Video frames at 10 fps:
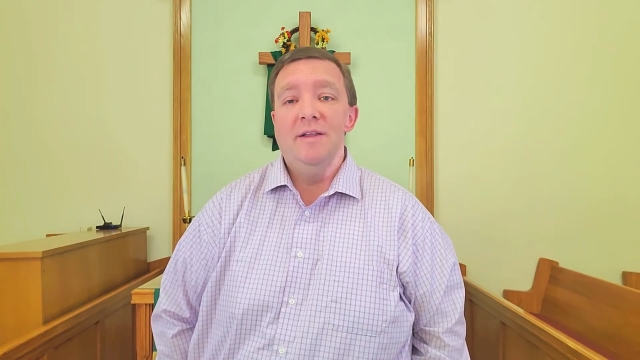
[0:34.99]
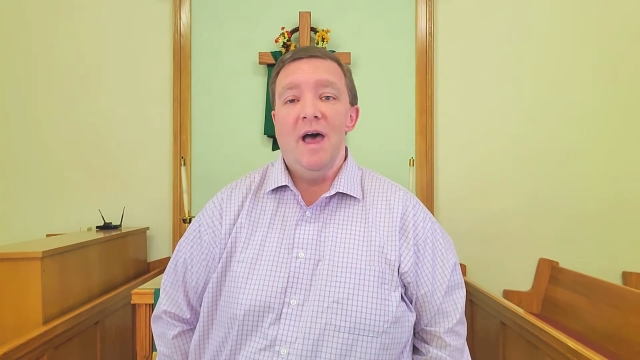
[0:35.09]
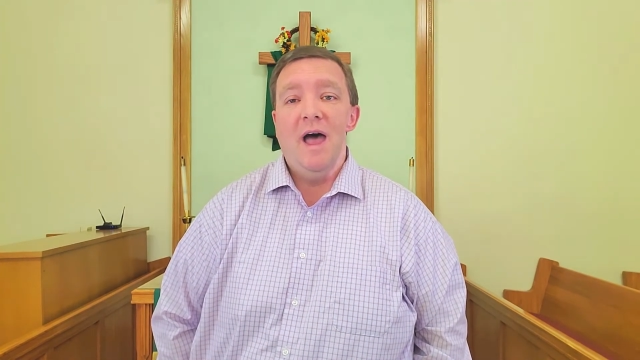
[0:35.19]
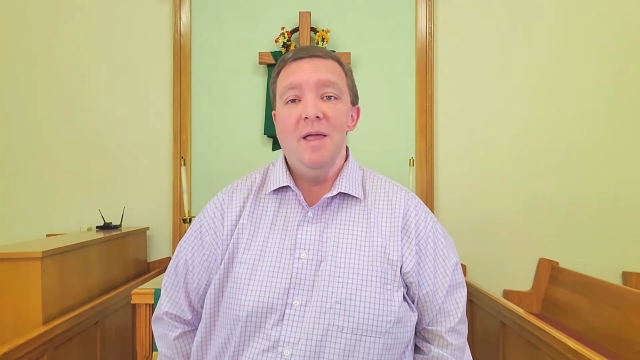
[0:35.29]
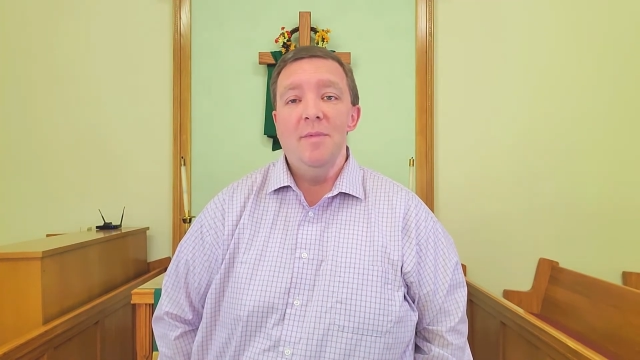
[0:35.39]

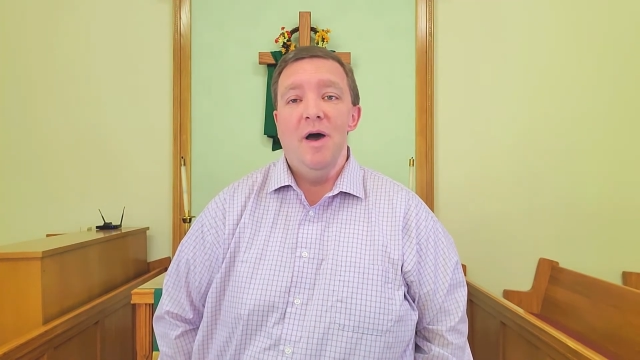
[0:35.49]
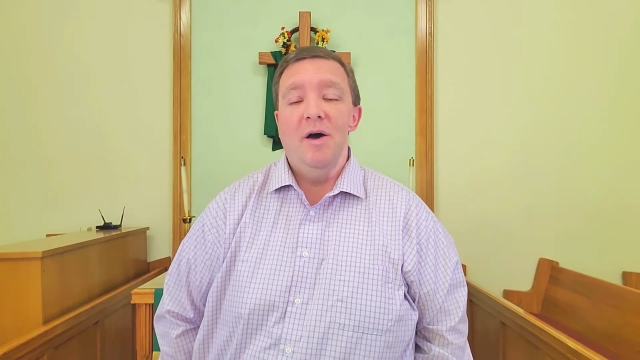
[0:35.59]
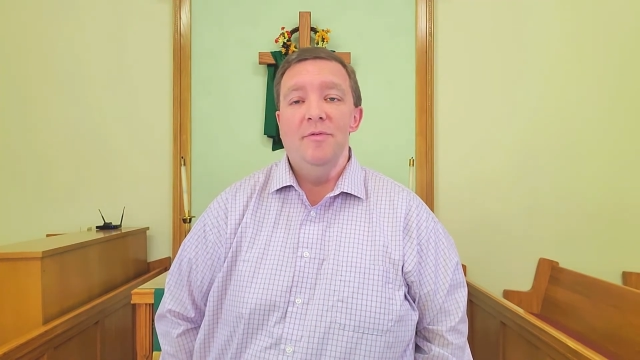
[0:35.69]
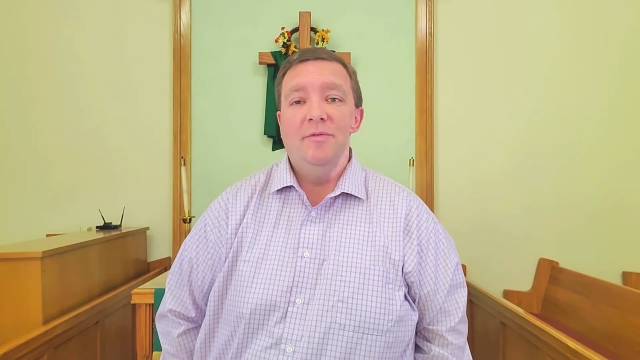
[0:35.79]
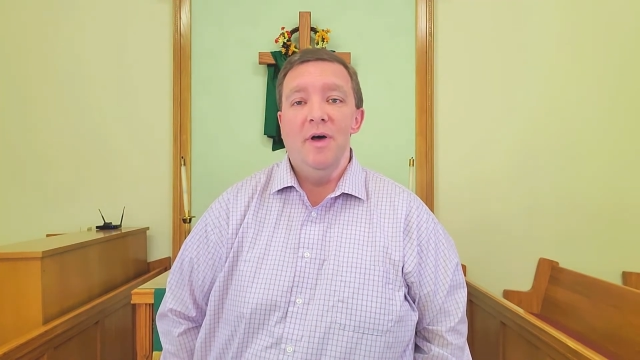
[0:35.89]
time
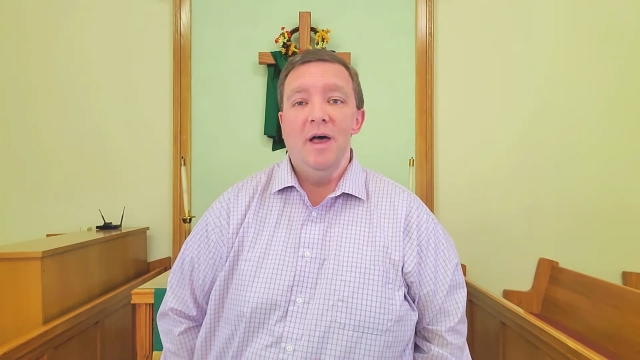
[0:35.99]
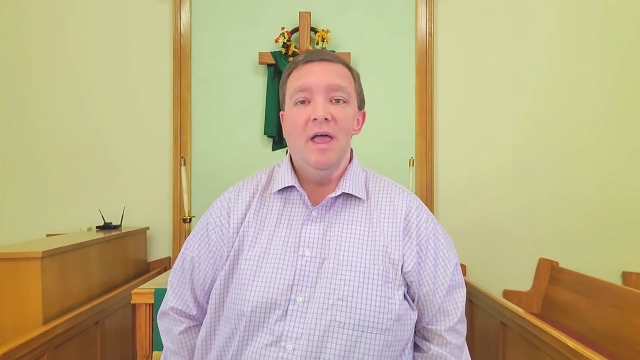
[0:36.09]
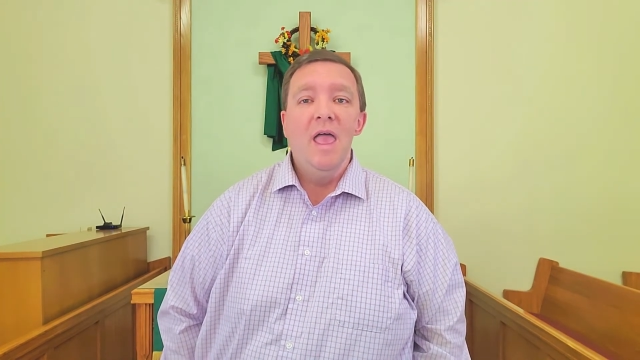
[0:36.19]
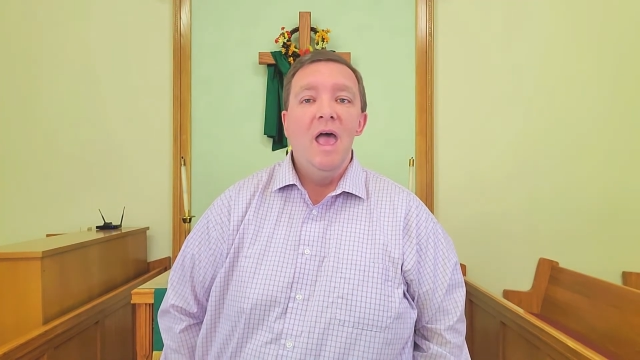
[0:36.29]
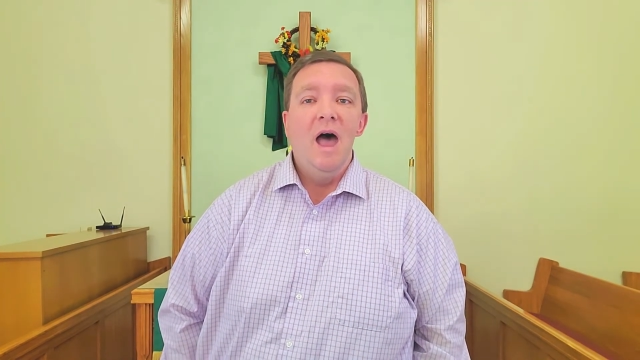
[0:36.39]
of
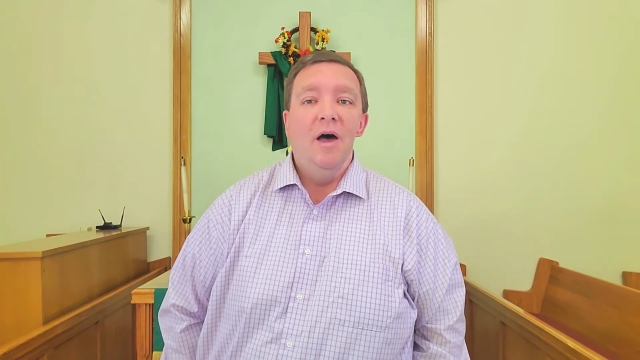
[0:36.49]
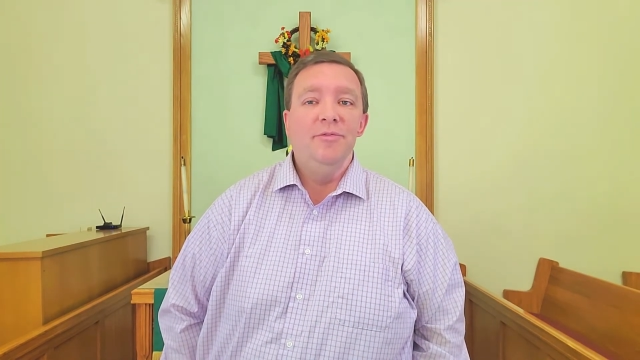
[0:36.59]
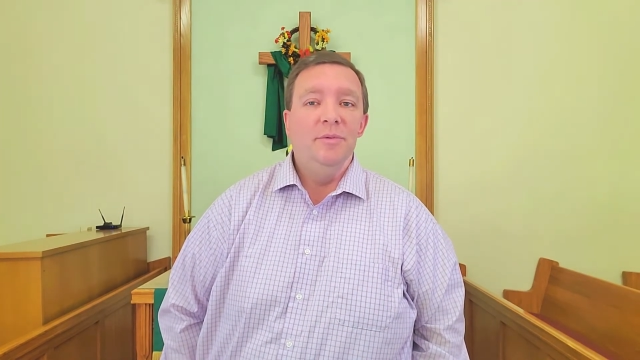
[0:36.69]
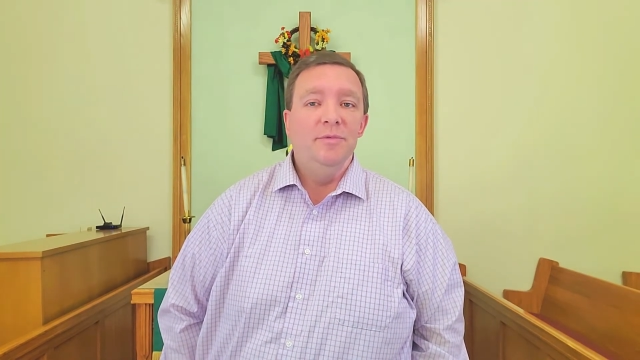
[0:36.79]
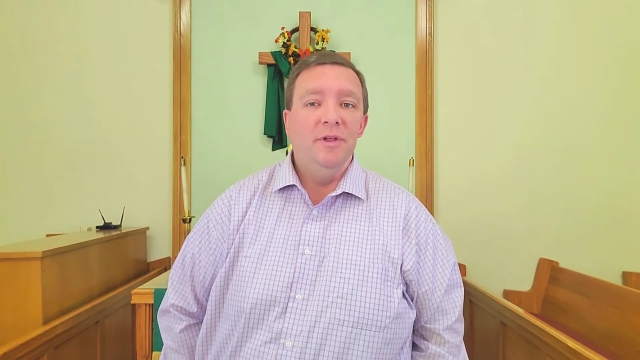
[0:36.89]
uh, of
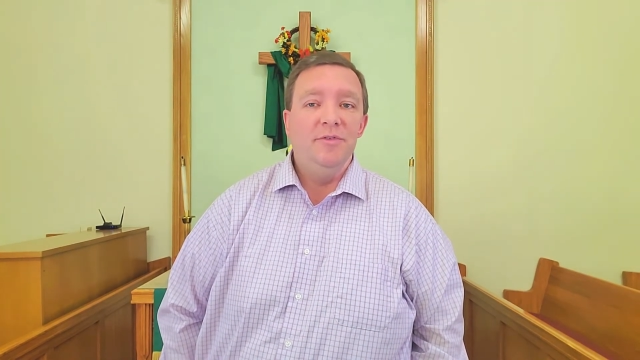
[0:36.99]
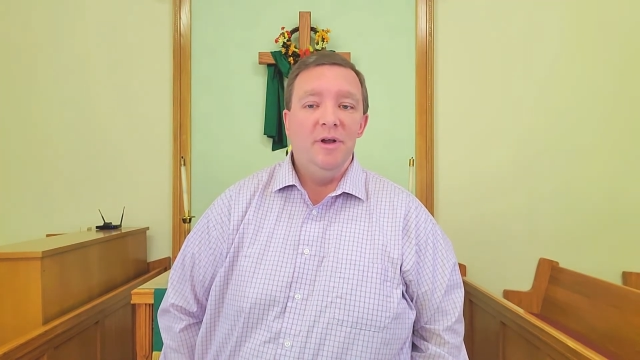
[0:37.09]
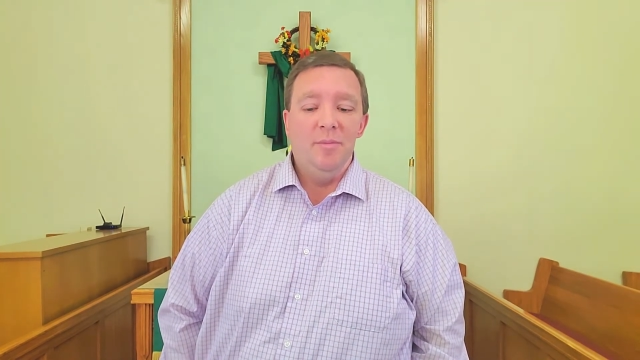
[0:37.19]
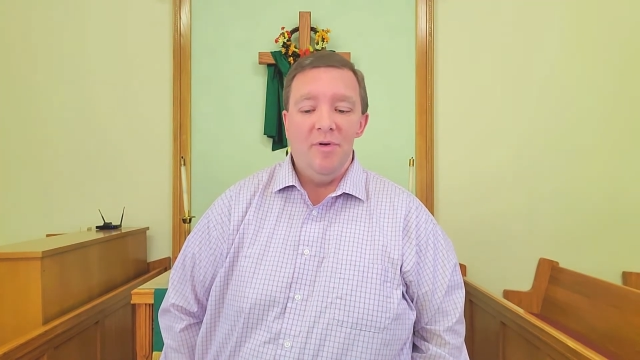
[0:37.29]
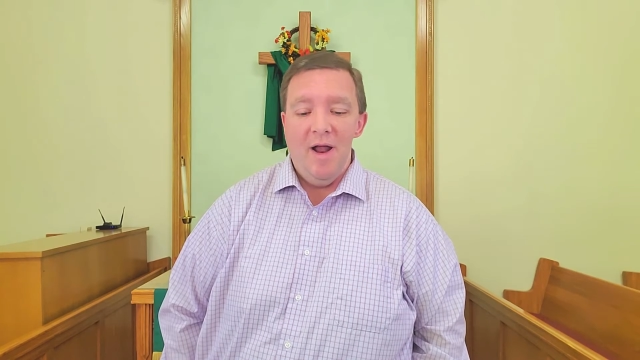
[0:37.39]
some
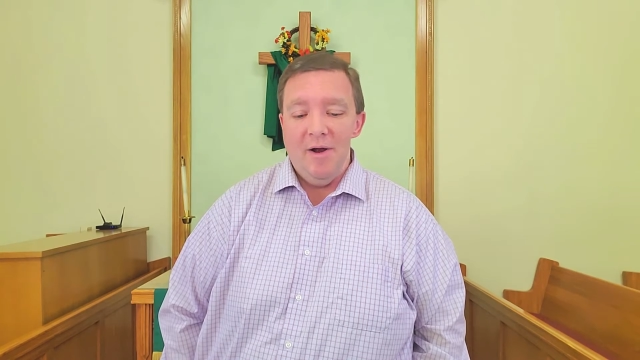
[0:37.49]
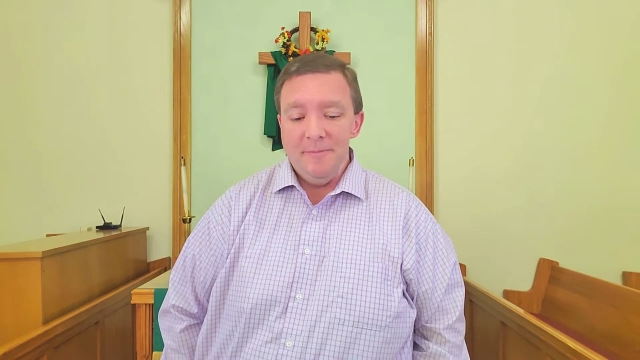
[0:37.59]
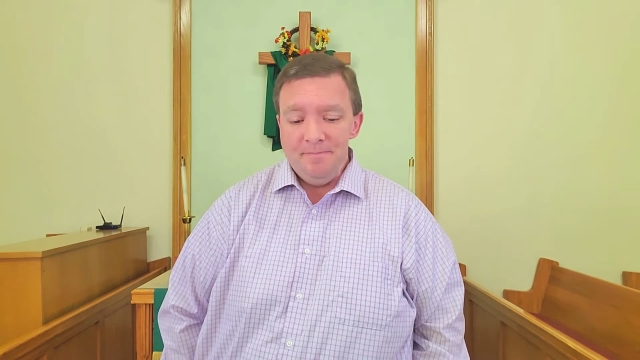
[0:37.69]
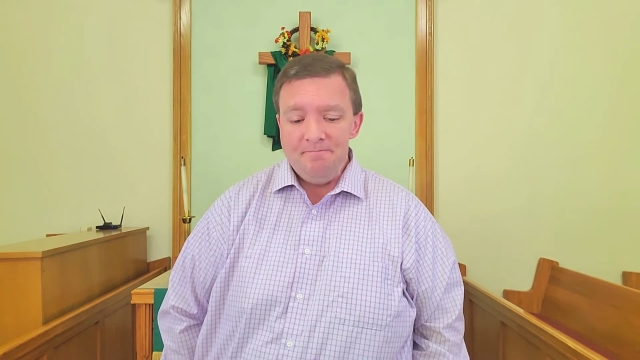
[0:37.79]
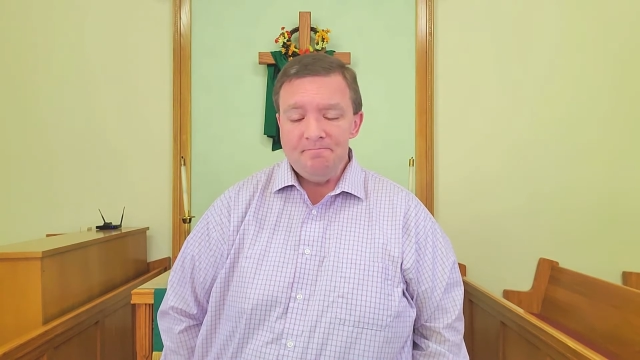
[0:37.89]
centering prayer.